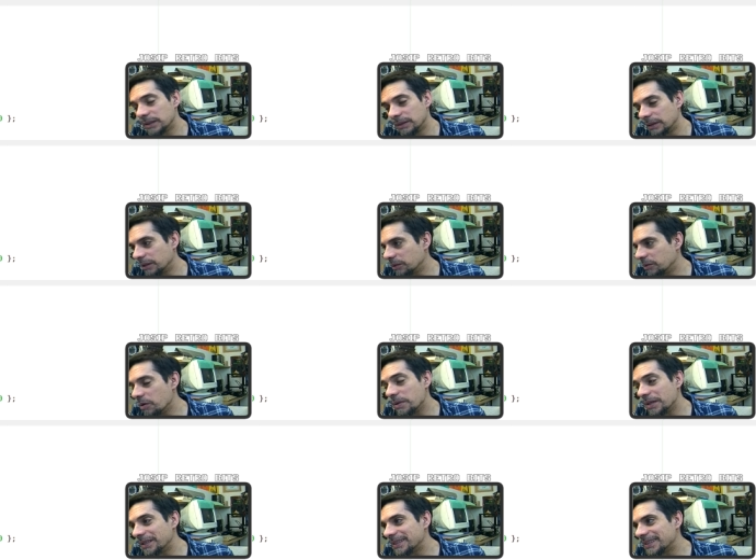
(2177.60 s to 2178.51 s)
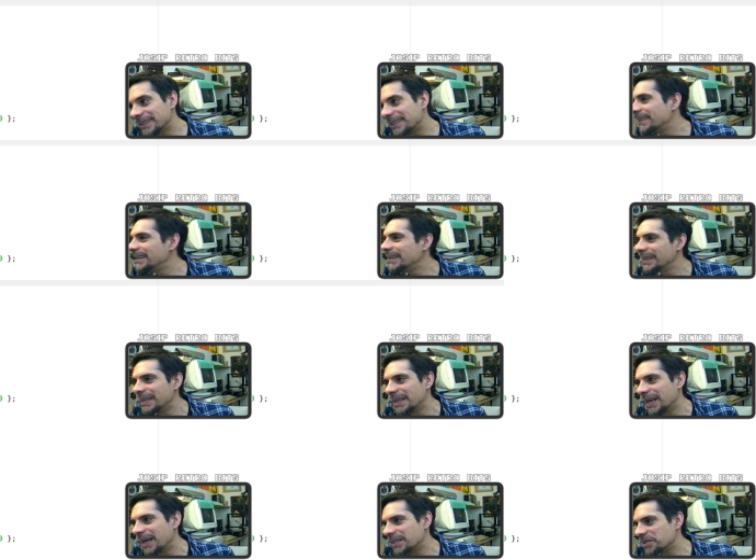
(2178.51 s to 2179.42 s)
the comment.
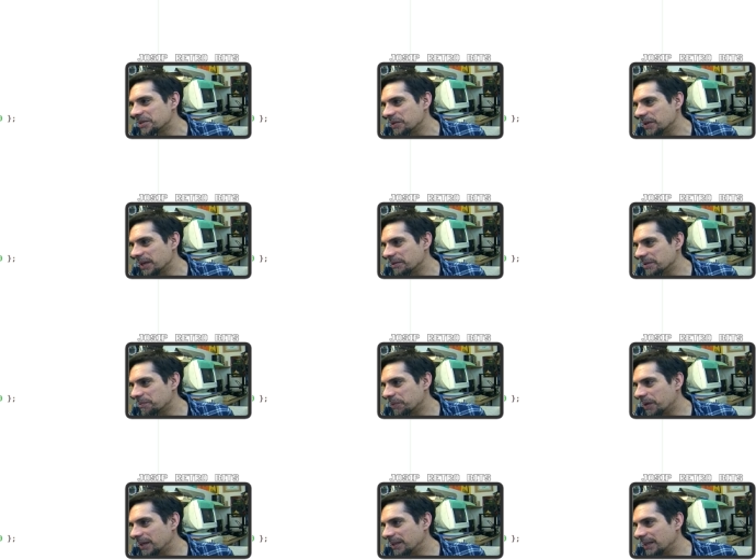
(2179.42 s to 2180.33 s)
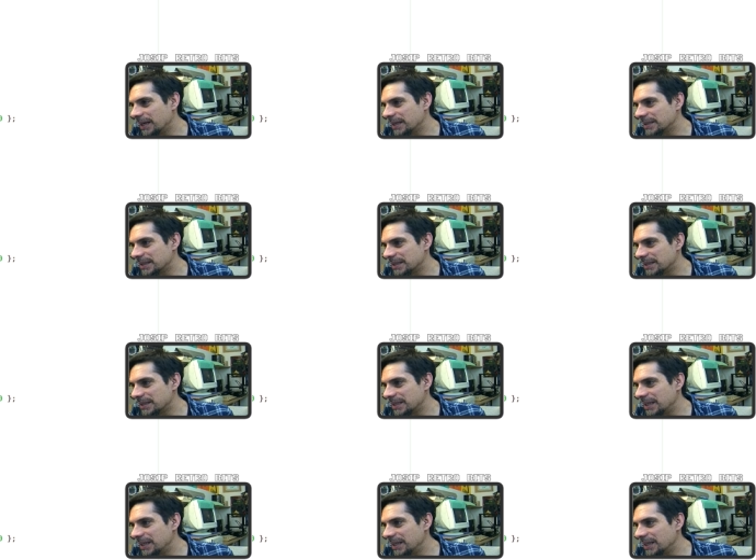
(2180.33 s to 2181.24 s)
So we have sprite assets
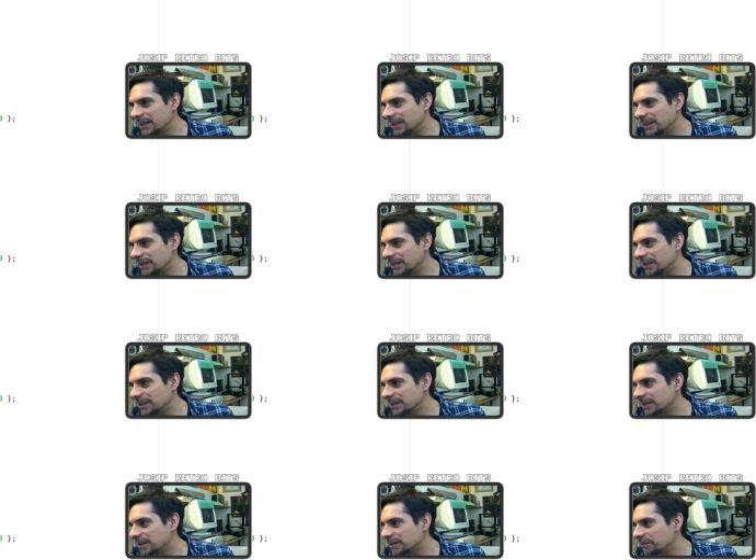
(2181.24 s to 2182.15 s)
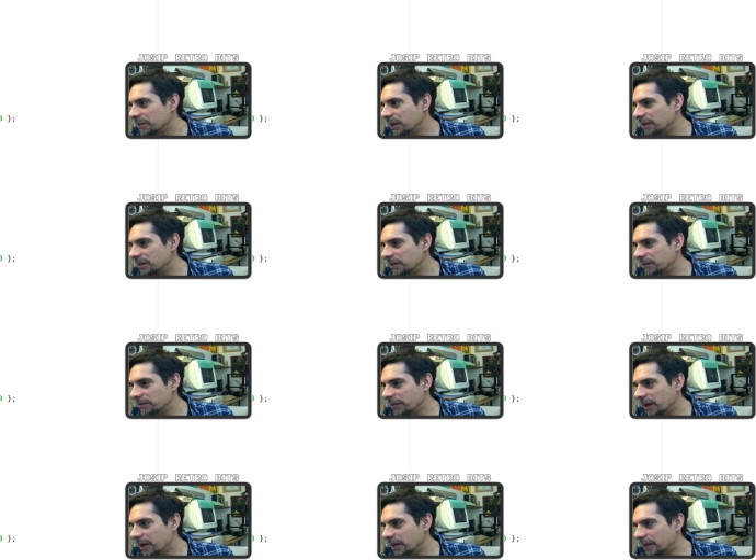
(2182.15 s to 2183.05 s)
here in this binary
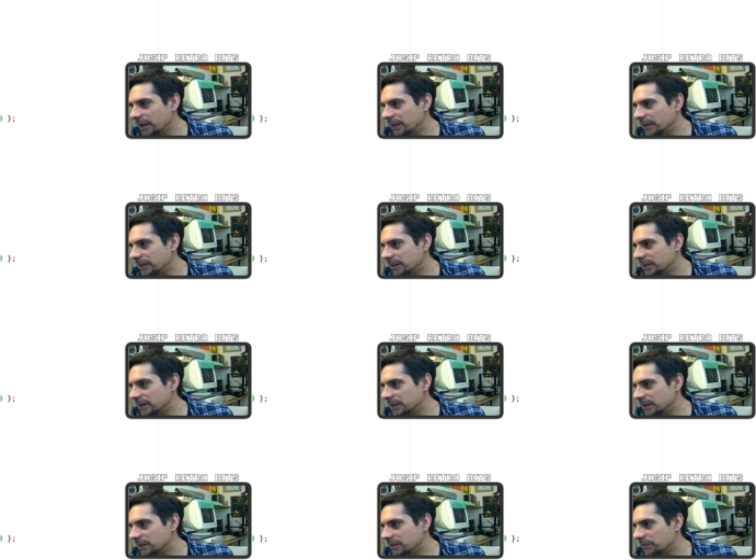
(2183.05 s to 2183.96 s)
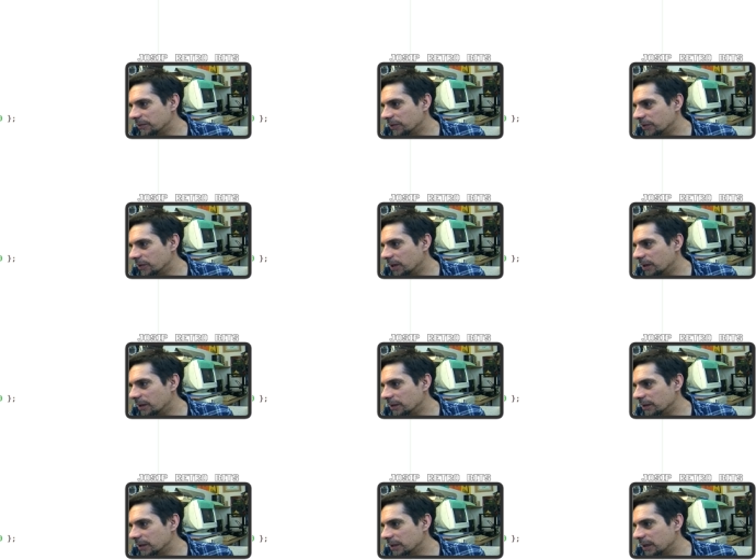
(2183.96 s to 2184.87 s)
file, and this is for our
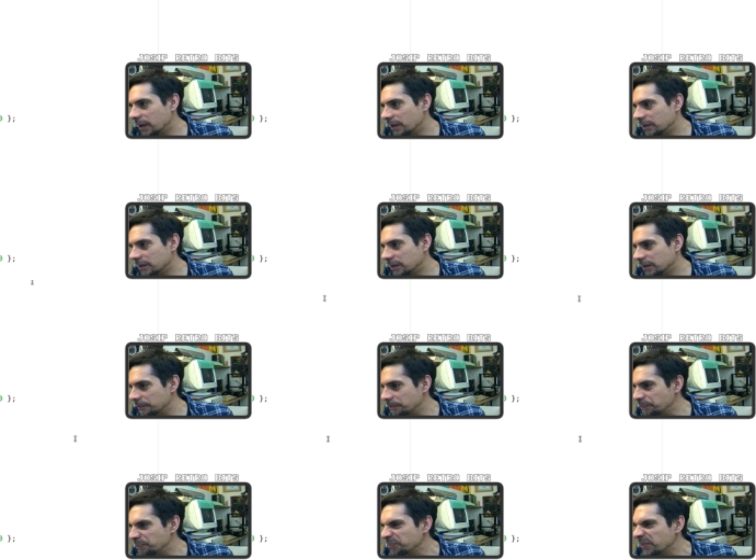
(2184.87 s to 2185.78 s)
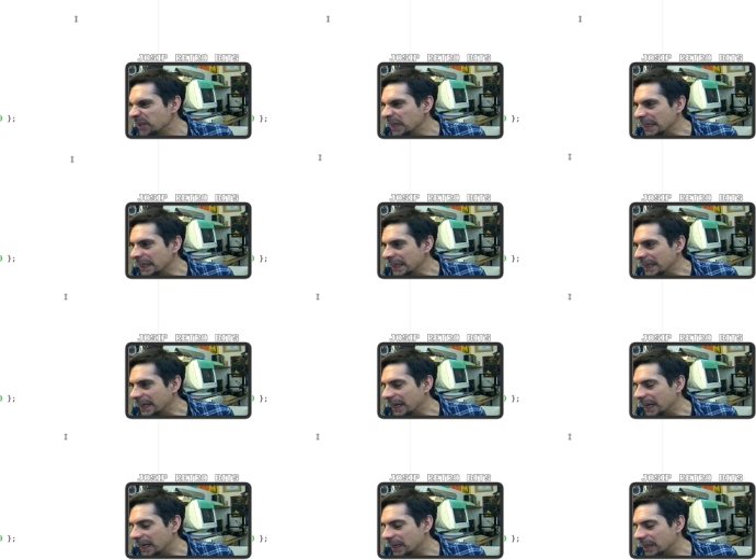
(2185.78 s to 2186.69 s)
character
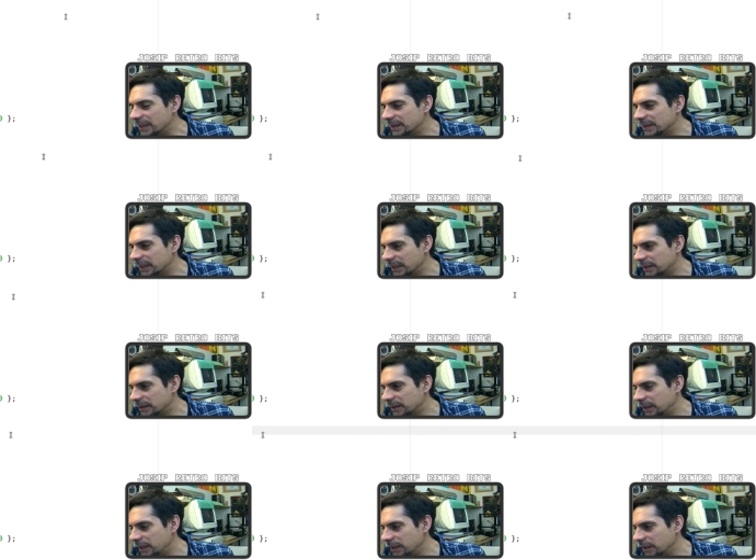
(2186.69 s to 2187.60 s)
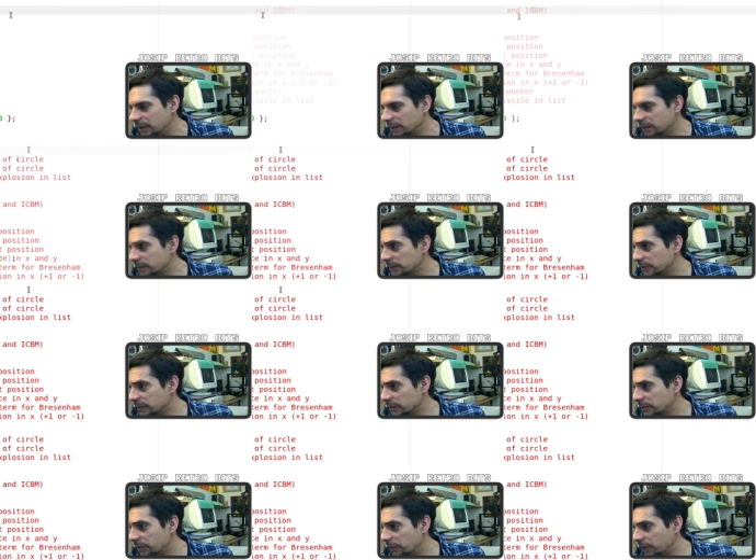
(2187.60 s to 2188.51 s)
uh, set here.
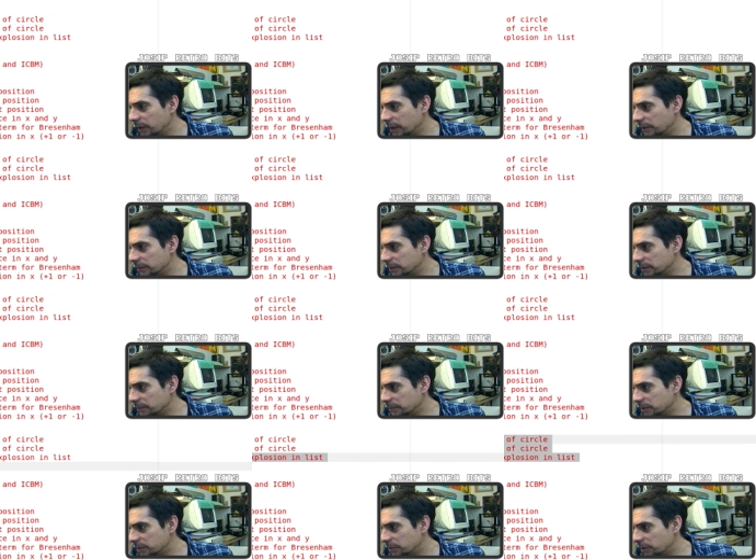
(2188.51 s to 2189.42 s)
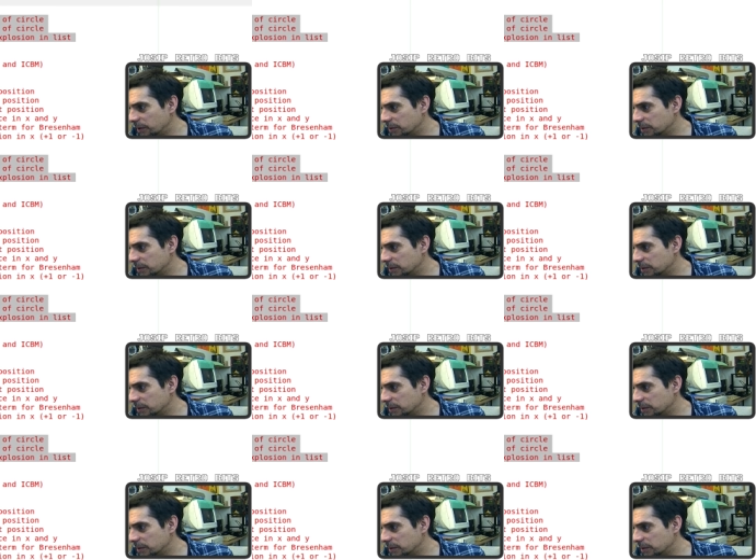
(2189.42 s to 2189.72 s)
We have some struct